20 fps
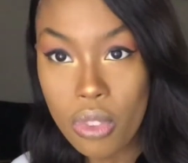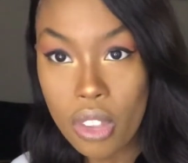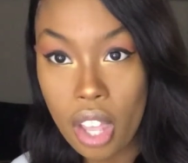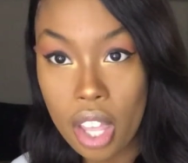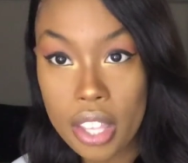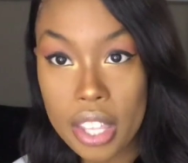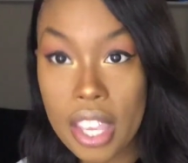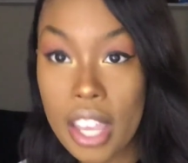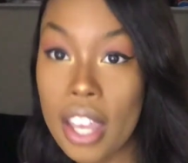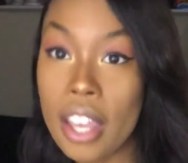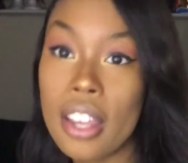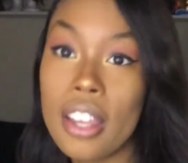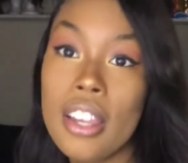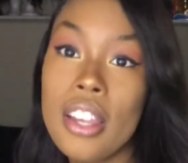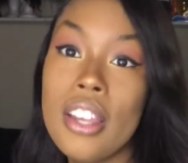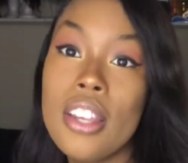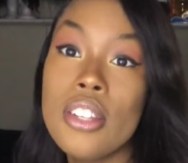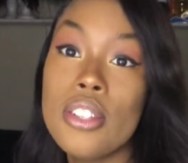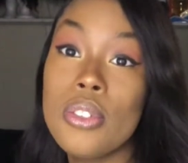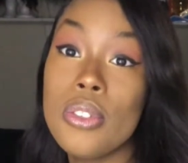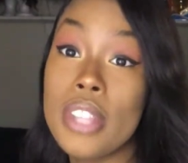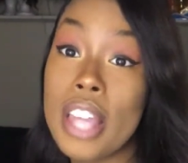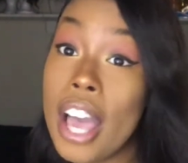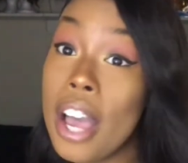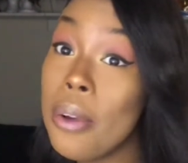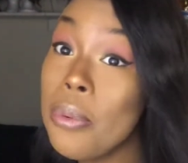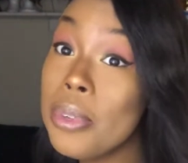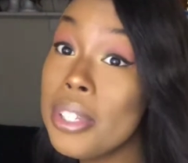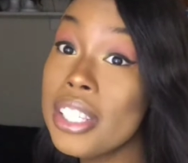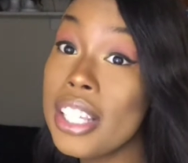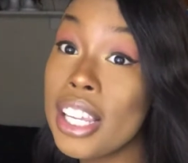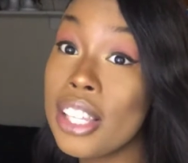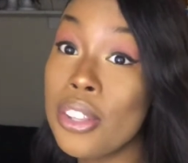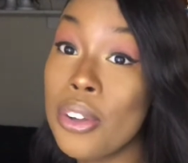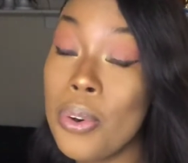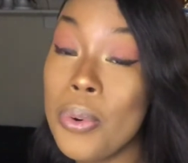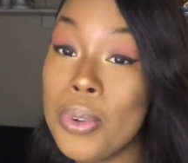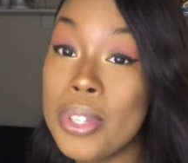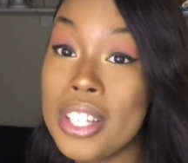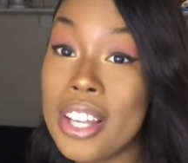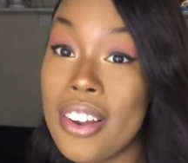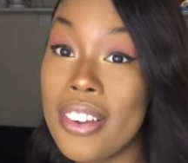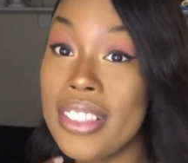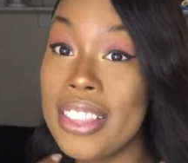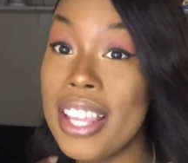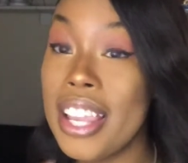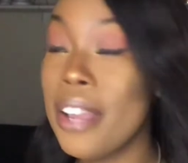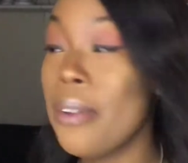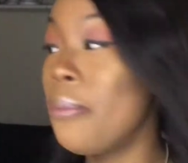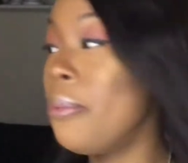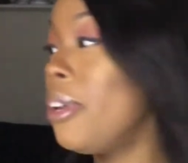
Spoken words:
yeah, so that was like the whole entire thing. But